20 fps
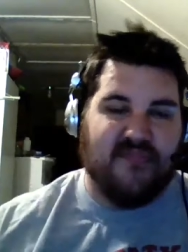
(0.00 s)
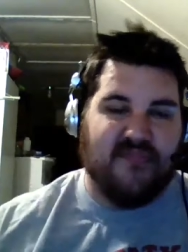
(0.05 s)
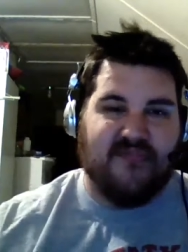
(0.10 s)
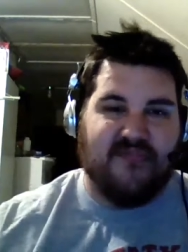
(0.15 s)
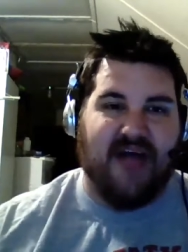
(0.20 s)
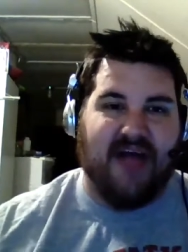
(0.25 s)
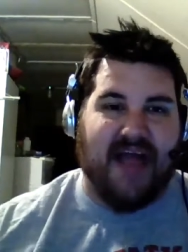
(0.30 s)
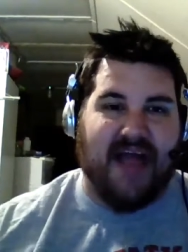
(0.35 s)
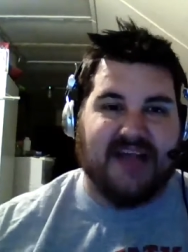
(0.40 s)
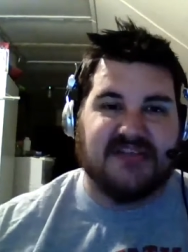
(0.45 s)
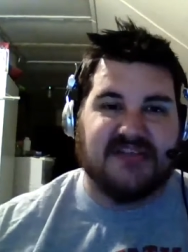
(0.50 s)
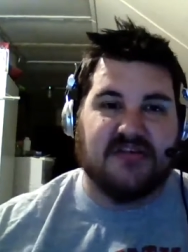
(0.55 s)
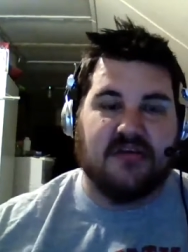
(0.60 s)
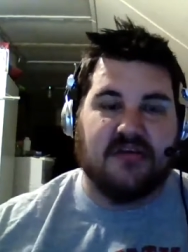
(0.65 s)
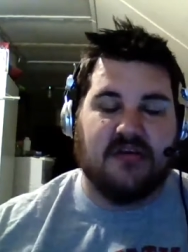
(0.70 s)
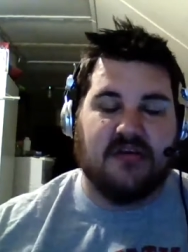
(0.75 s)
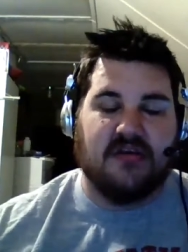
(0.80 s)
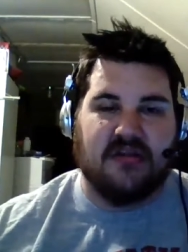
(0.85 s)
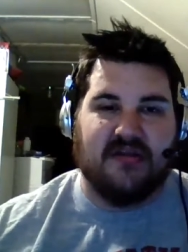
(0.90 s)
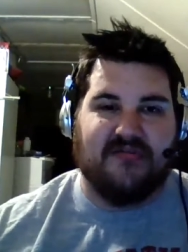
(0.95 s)
flash
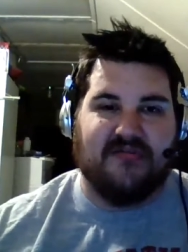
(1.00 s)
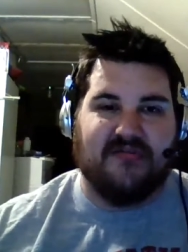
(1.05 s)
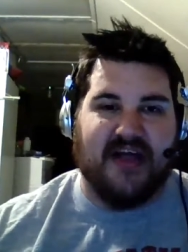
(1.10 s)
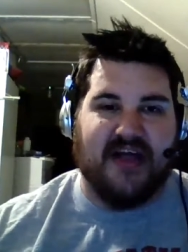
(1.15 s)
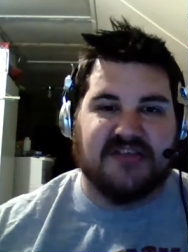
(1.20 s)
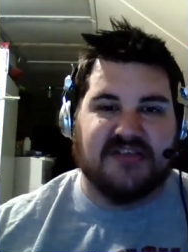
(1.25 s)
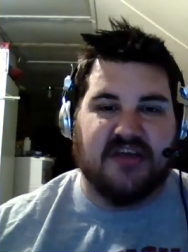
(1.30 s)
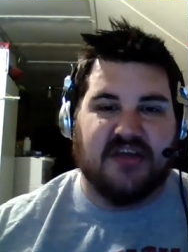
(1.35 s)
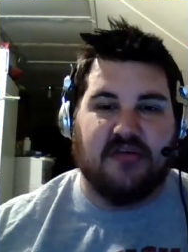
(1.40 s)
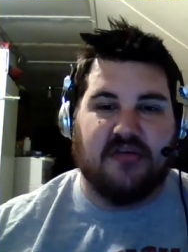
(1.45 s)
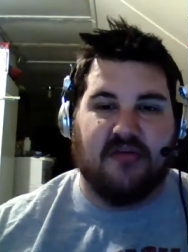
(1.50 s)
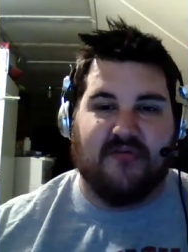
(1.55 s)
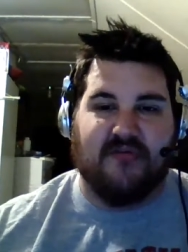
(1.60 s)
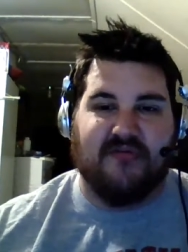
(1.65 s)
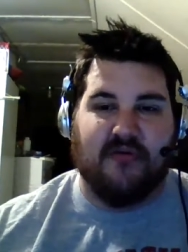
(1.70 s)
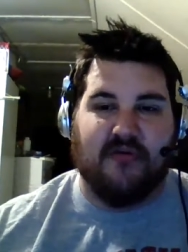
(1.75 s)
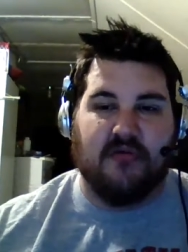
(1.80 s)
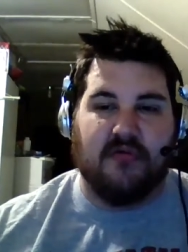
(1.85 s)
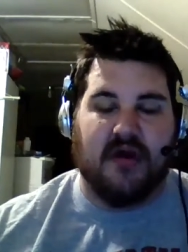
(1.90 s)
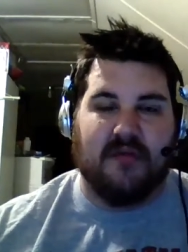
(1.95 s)
the flashlight in your
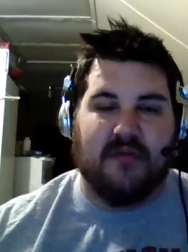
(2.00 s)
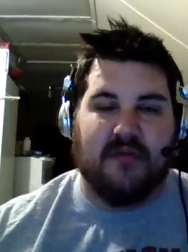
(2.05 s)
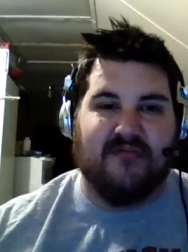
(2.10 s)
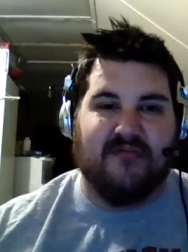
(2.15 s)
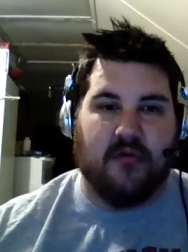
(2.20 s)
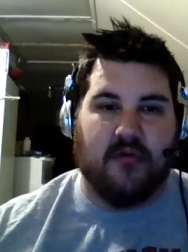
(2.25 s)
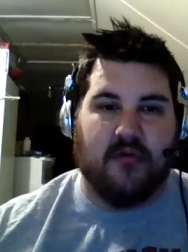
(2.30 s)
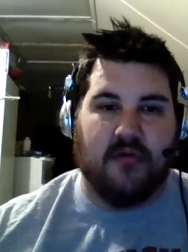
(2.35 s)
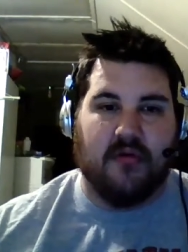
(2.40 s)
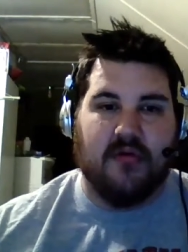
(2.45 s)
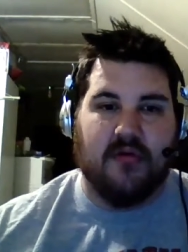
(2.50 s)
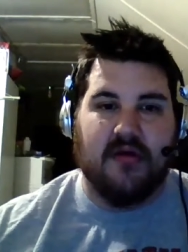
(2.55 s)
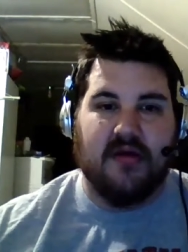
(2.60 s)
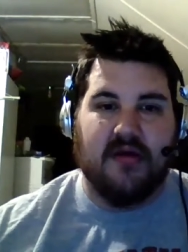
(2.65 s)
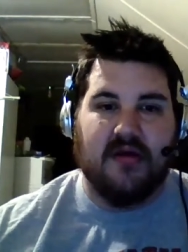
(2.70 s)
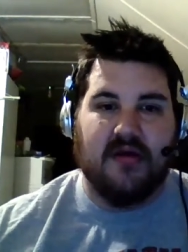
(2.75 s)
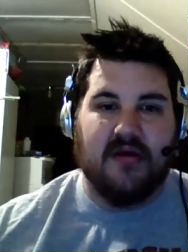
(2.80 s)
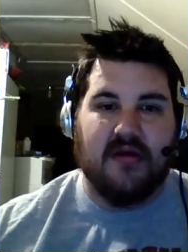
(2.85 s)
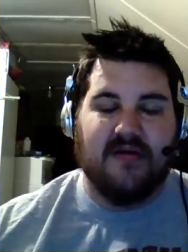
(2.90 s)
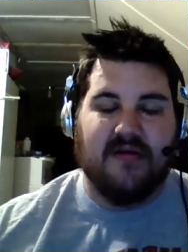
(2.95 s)
phone up for
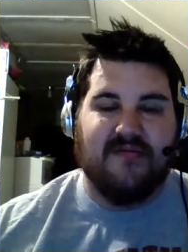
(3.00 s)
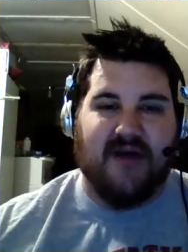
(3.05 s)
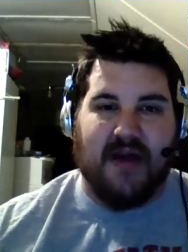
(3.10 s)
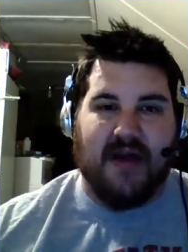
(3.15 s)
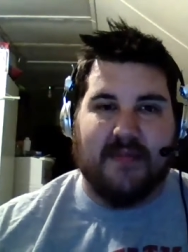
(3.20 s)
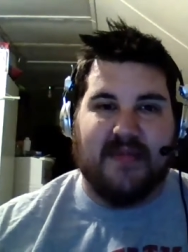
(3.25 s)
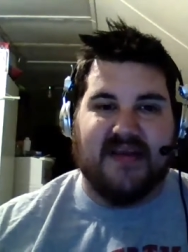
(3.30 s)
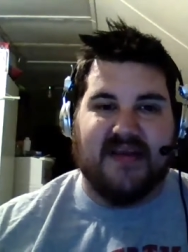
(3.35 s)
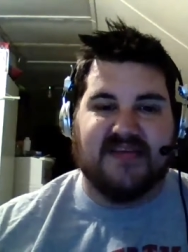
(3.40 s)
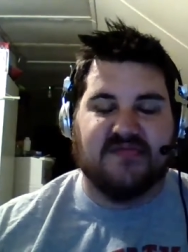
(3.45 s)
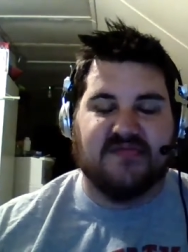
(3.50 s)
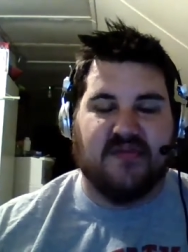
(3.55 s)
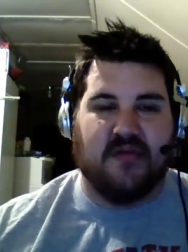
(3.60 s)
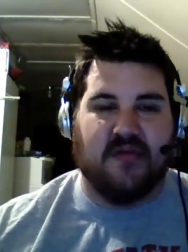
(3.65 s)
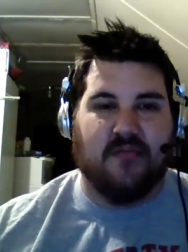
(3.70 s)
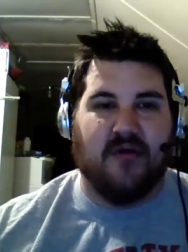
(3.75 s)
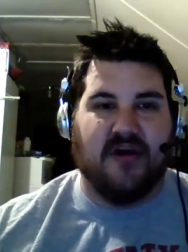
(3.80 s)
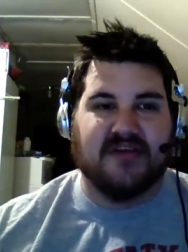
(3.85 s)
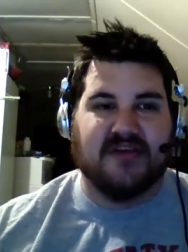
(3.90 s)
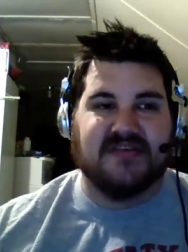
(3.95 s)
five minutes when he
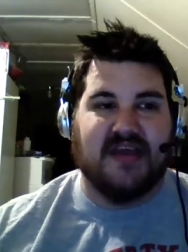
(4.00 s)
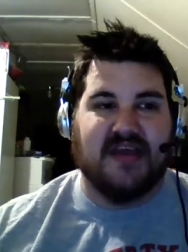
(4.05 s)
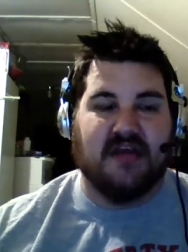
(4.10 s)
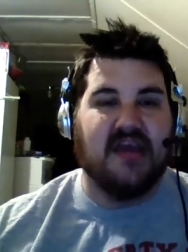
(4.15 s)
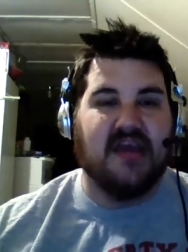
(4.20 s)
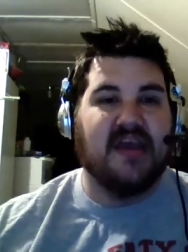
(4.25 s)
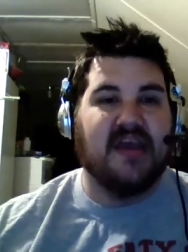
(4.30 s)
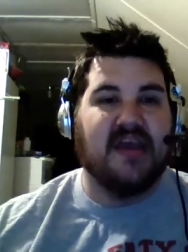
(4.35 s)
walks down.